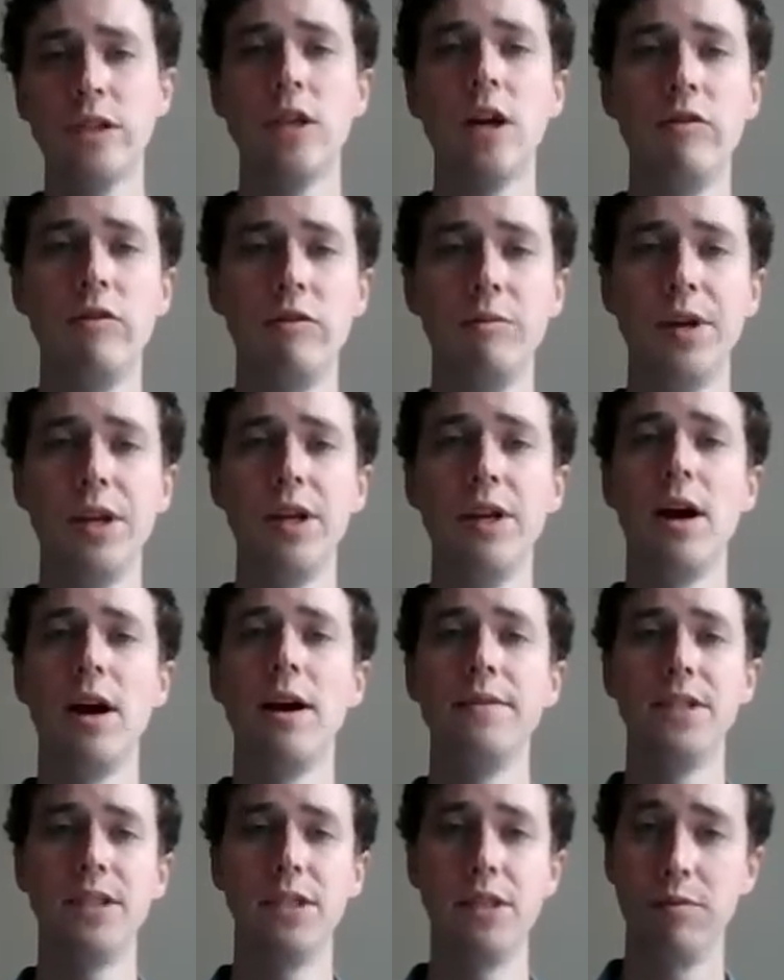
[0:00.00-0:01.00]
government,
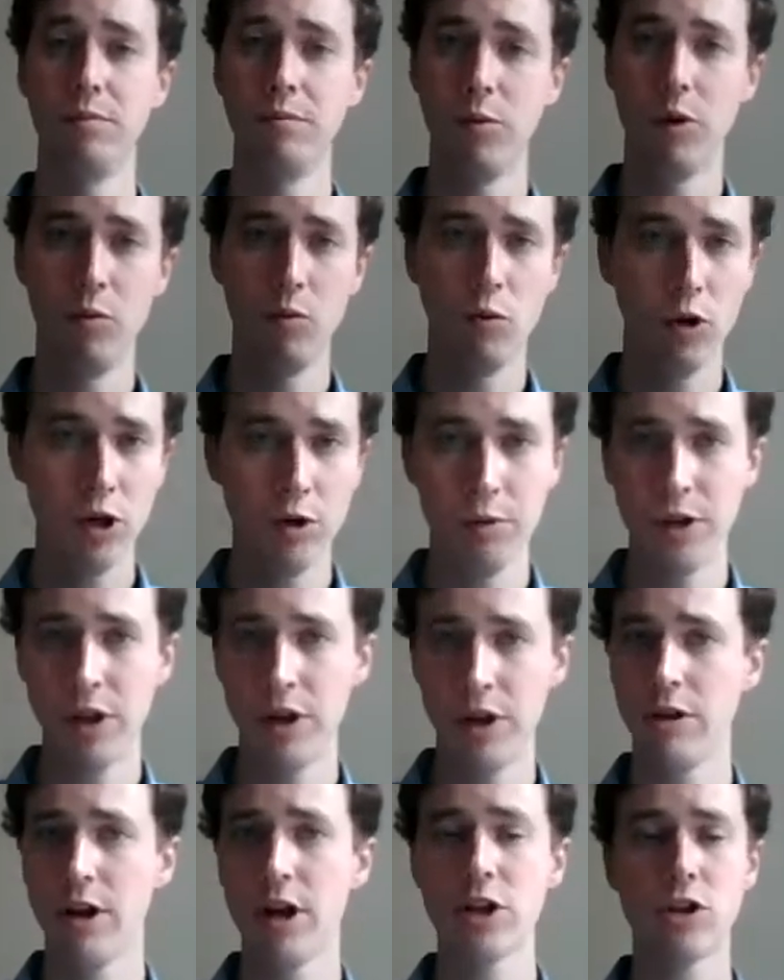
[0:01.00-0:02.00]
obviously working with an
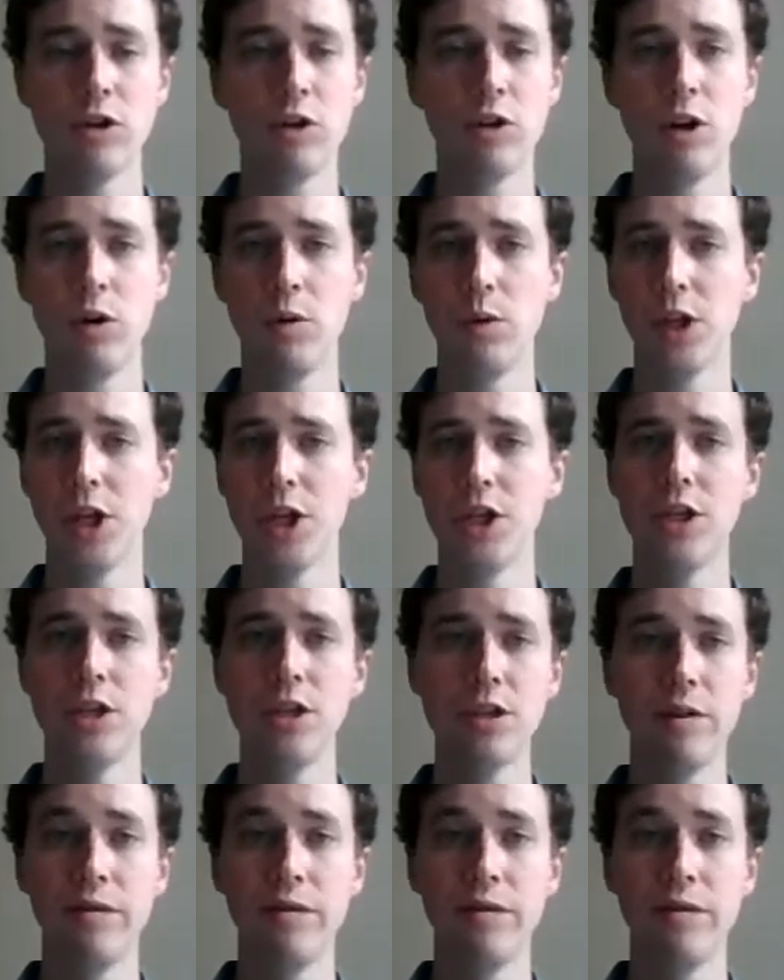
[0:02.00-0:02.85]
international coalition,